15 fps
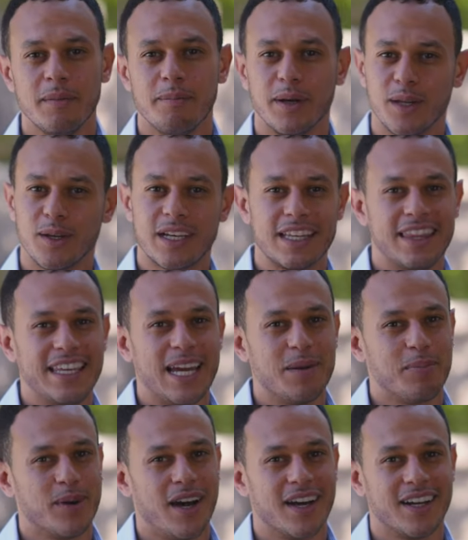But look at the
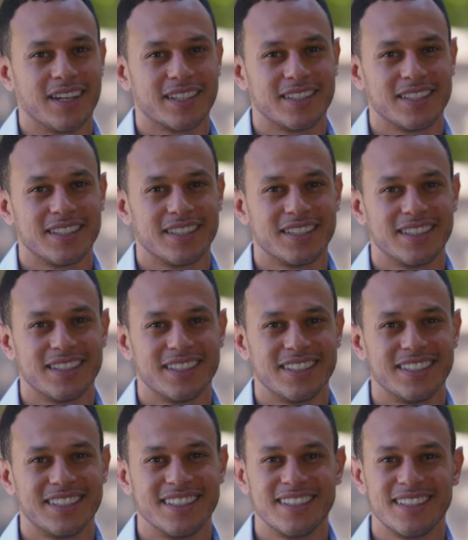end product.
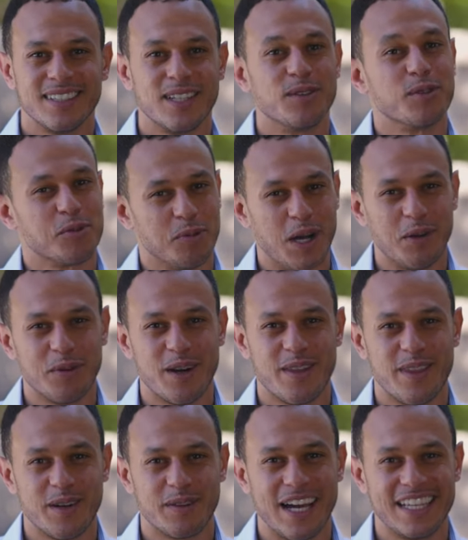It was well
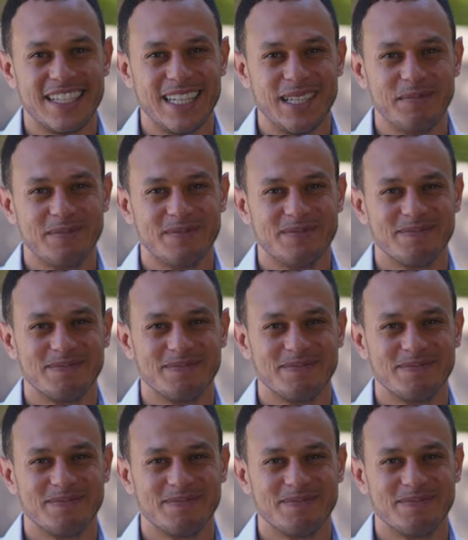worth it, right team?